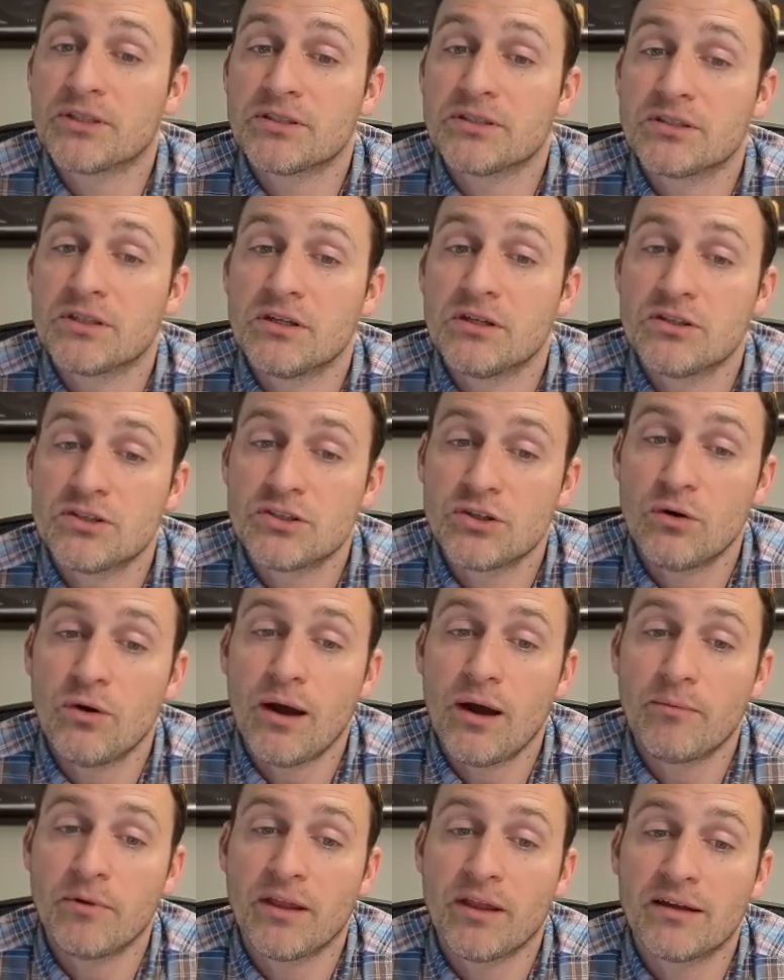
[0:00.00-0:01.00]
So I'm
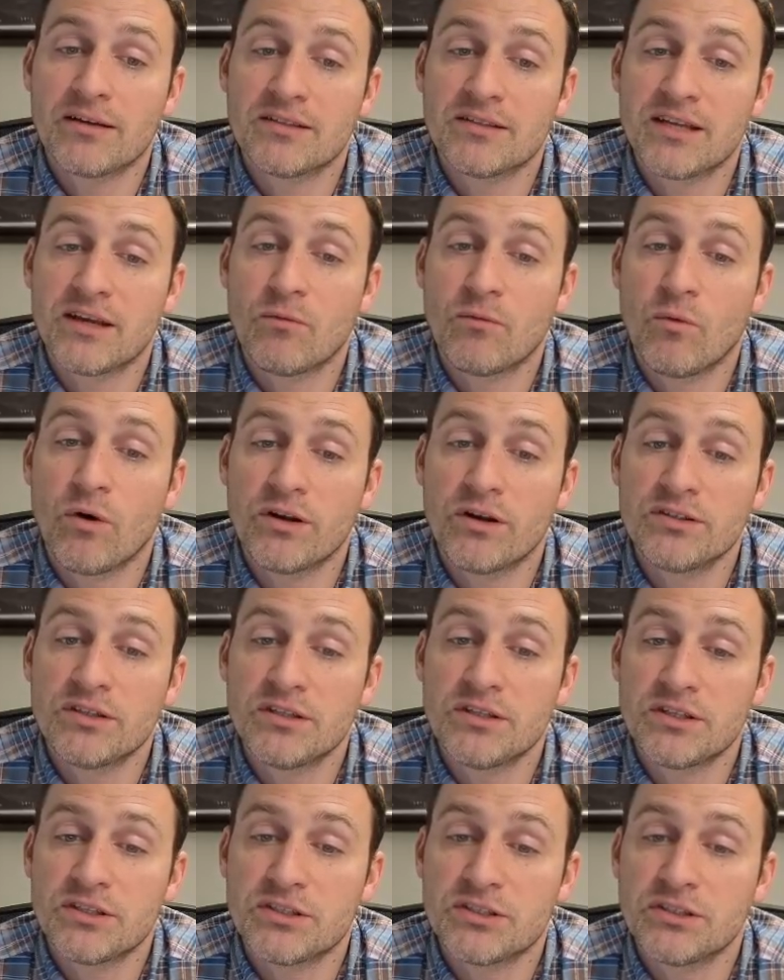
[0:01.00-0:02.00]
allowed to say 1 is a
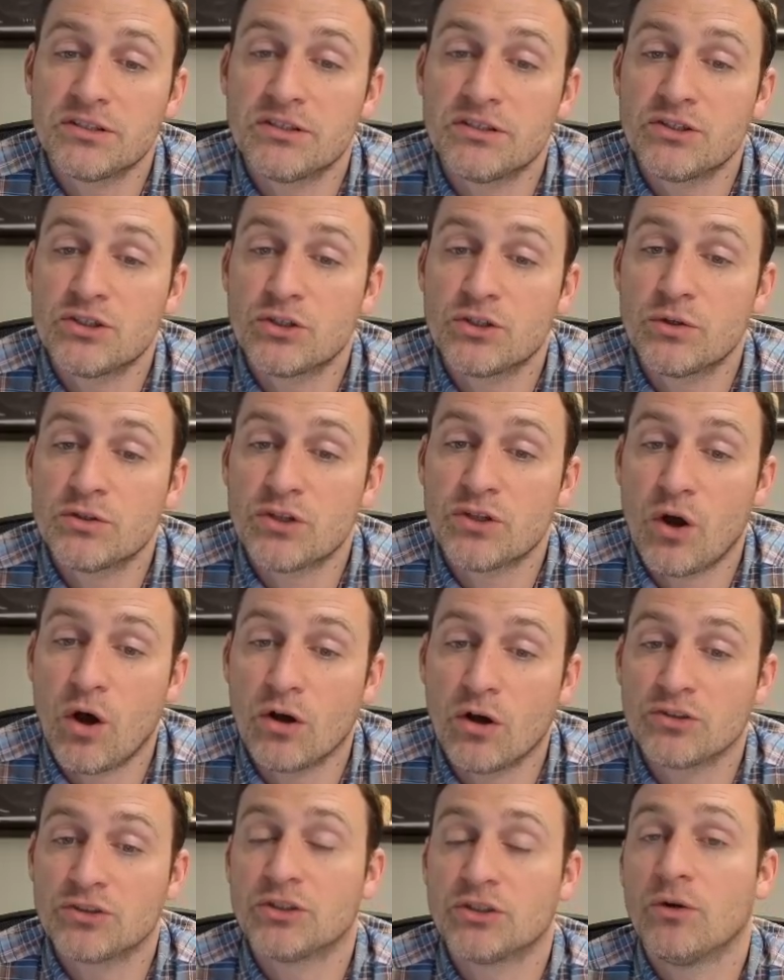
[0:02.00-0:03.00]
digit, so it's
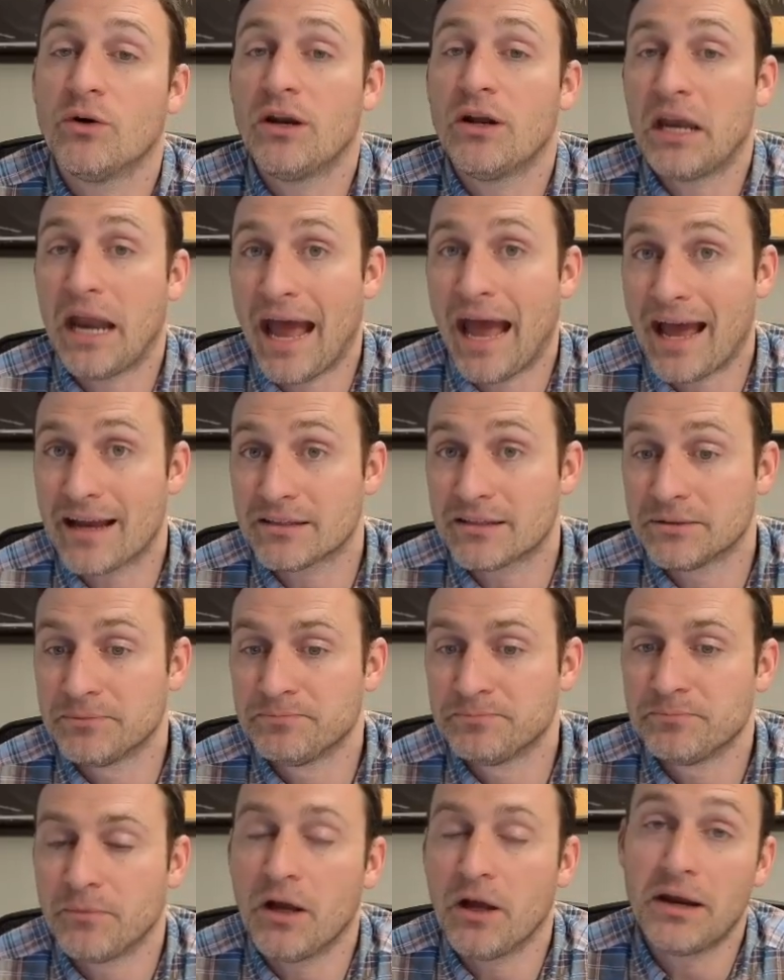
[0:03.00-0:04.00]
also a
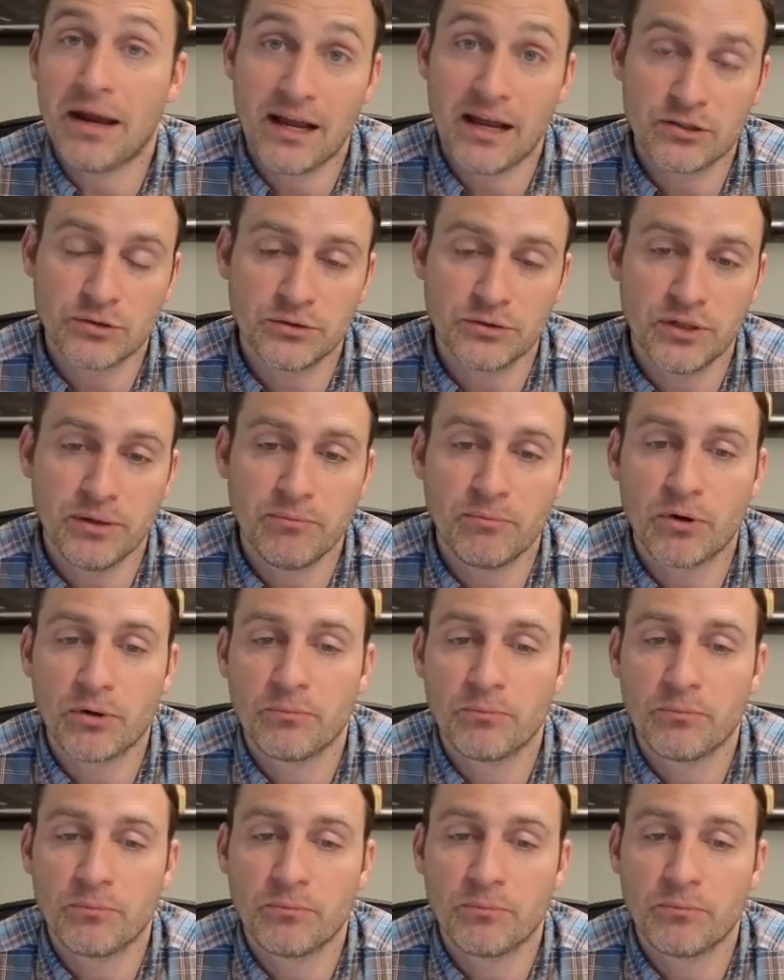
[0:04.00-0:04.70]
natural number.